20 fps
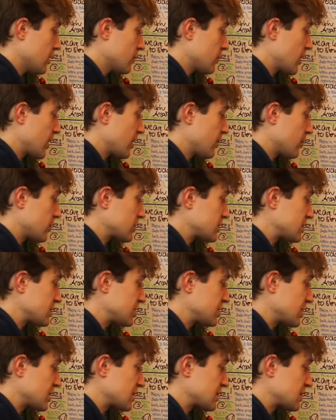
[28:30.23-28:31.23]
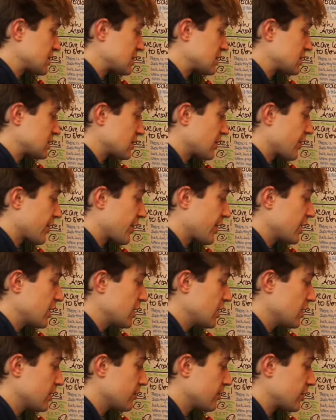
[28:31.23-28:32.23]
I was just
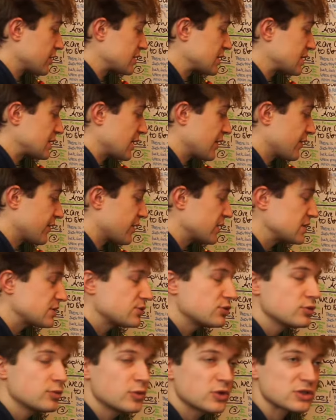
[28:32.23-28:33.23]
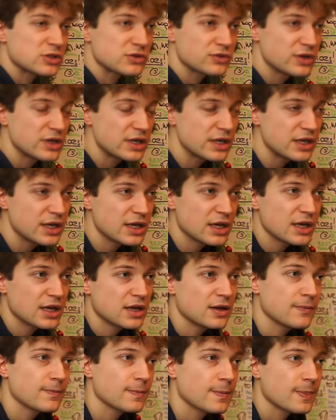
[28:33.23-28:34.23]
thinking about stuff. This room was really,
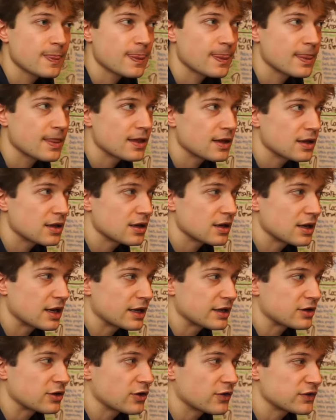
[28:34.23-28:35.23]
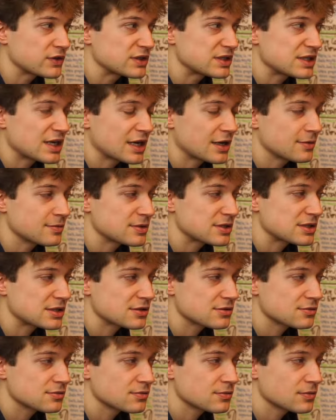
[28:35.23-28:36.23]
like
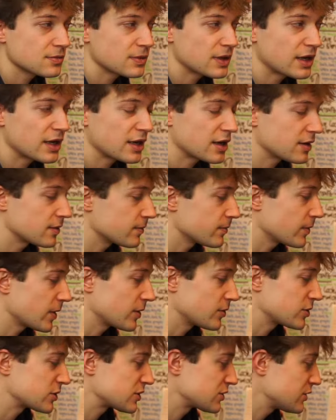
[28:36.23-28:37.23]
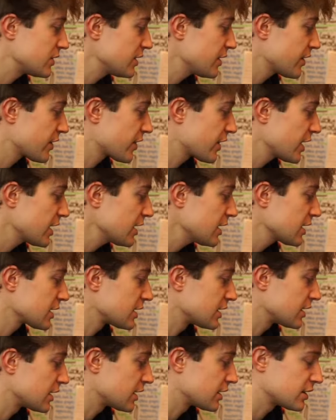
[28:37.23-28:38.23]
oftentimes, I was really thinking
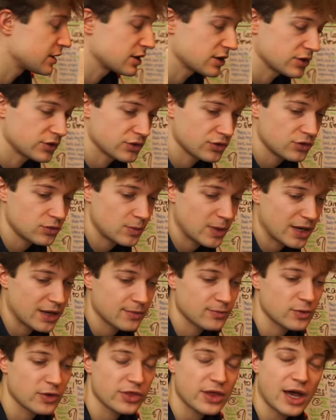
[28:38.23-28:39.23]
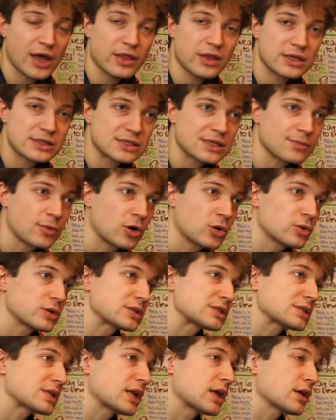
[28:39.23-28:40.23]
here and here, you know. When I'm with others, I'm
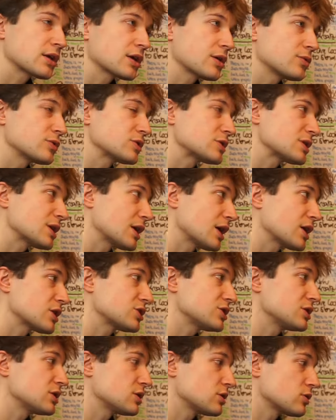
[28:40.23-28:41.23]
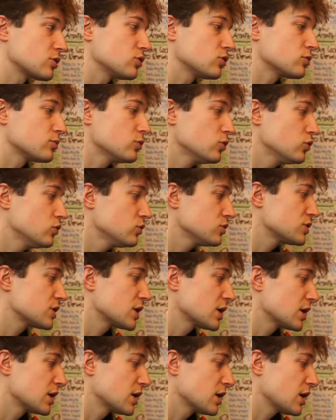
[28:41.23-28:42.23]
always like, I would say actually in a good mood,
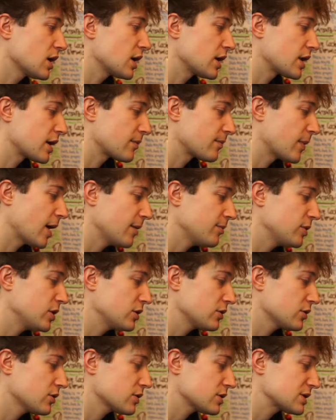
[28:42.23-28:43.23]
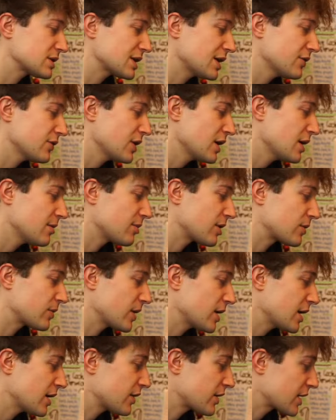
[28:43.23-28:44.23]
and I'm happy and all the stuff. But
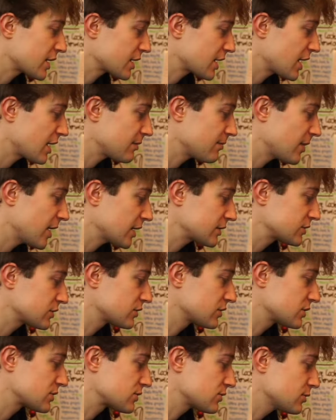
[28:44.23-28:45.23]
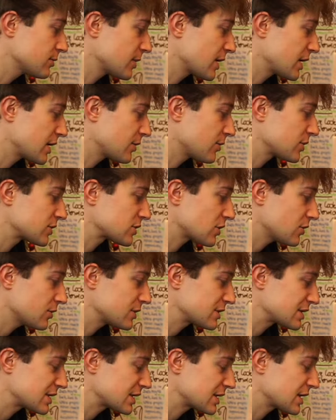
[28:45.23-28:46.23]
when I then came back to this room, then I was
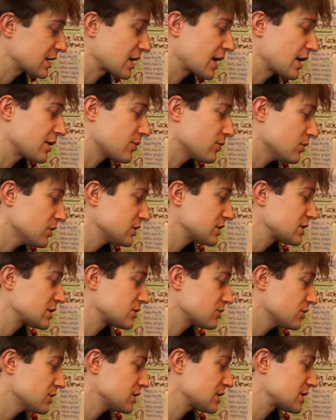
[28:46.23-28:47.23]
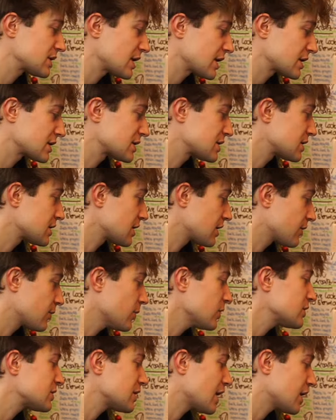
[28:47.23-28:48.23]
always thinking, hey, what
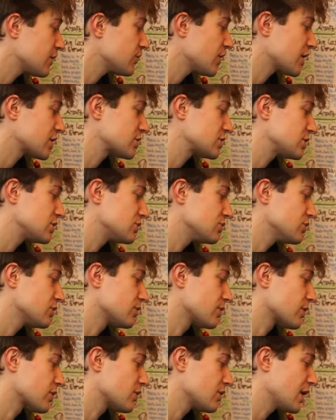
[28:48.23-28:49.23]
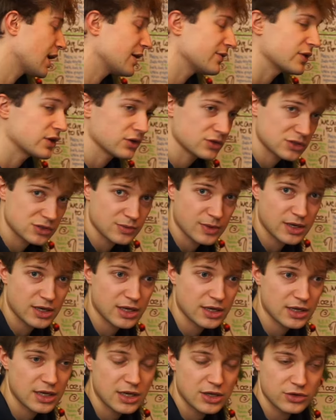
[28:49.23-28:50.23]
are you actually doing with your life? And also when
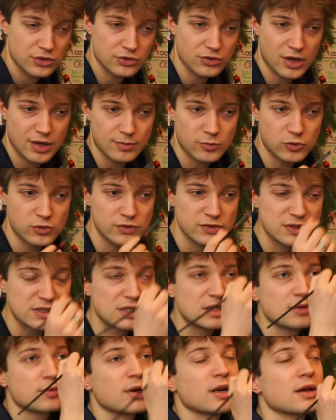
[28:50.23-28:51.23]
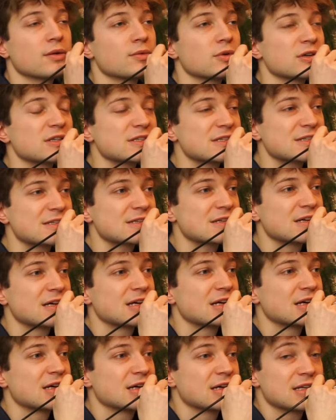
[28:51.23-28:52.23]
I moved here when I was
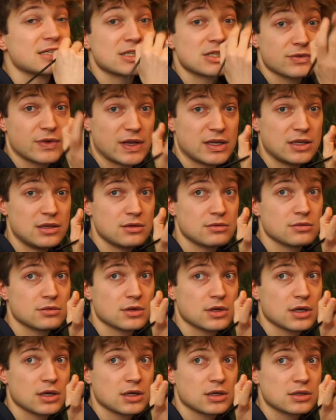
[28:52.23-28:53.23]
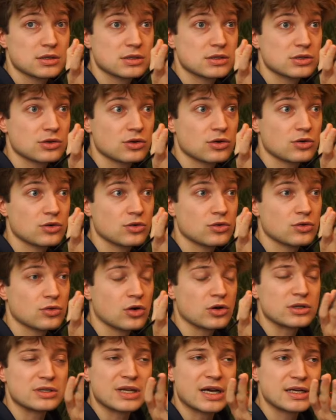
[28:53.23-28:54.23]
20, so,
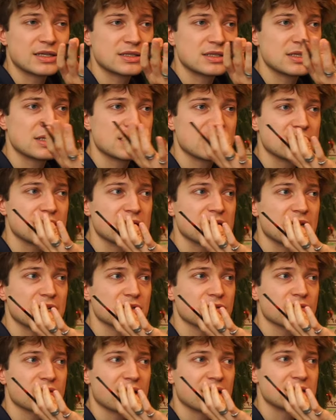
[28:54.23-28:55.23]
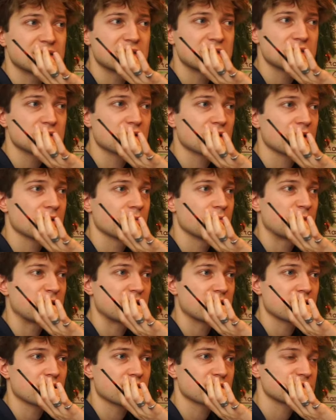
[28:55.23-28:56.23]
or 19, in the end of 19 or
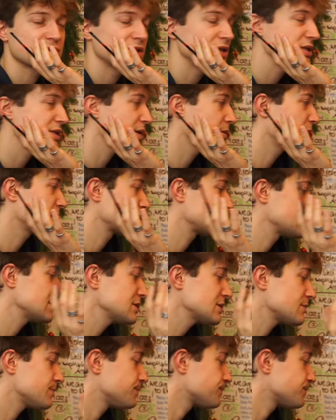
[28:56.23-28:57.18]
beginning of 20, something like this.